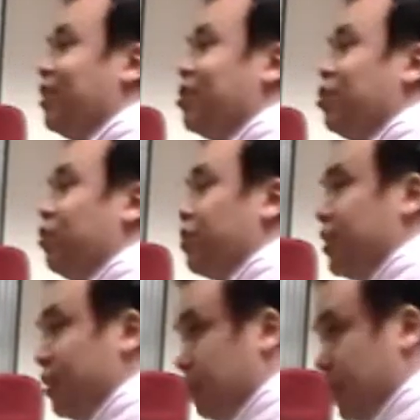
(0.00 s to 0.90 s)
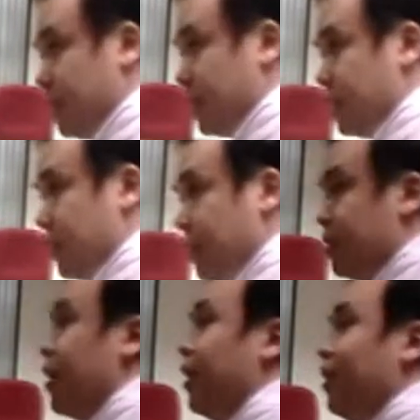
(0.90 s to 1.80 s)
So if you set the baseline
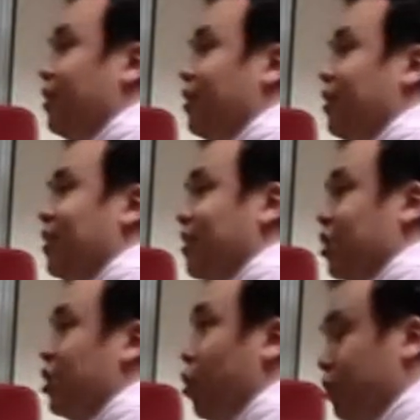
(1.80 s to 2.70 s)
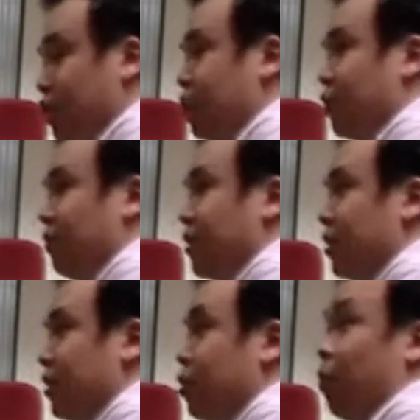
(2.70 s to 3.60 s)
standards there, it's actually all teachers who have a
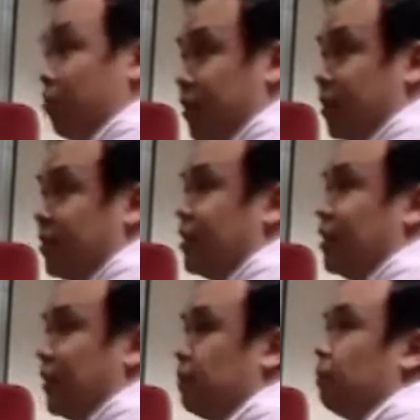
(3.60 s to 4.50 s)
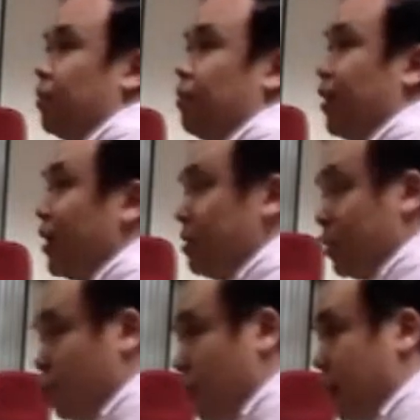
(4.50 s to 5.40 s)
certain competency. Mm-hmm. But I guess in
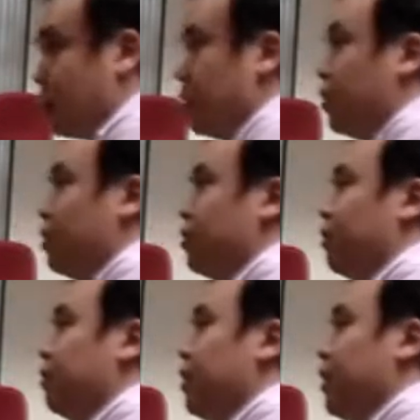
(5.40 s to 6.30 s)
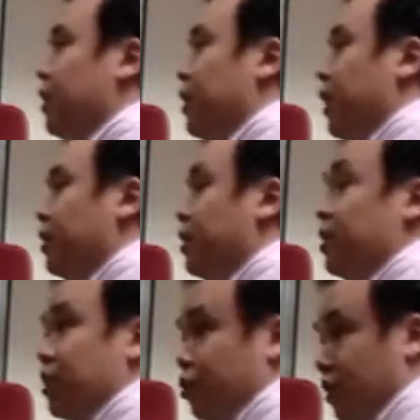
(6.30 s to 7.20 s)
the US, because of uh, the
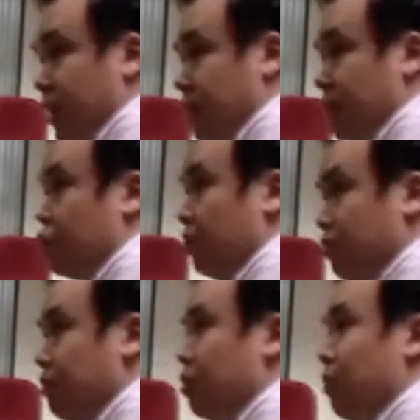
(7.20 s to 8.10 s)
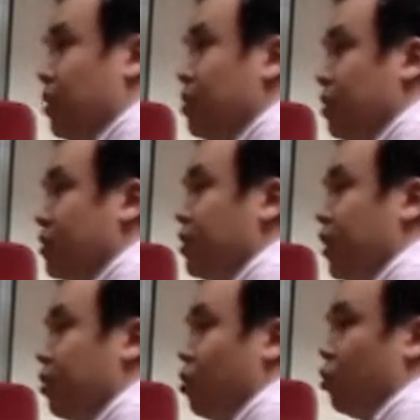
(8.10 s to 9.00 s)
decentralization, so mm-hmm. many mm. states
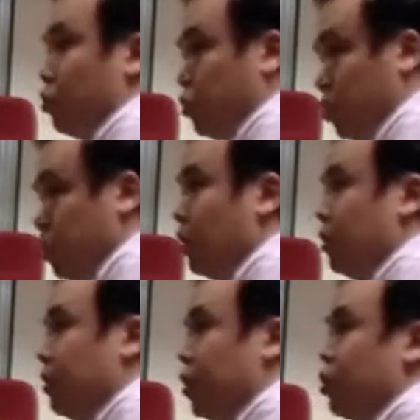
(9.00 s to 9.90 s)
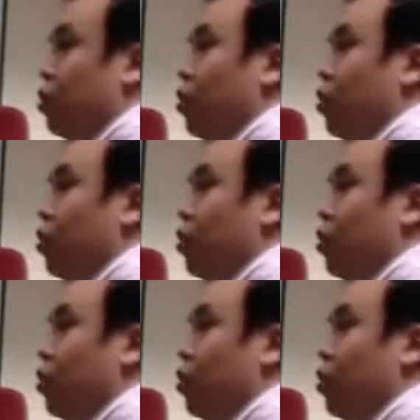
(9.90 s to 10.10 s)
get to control teacher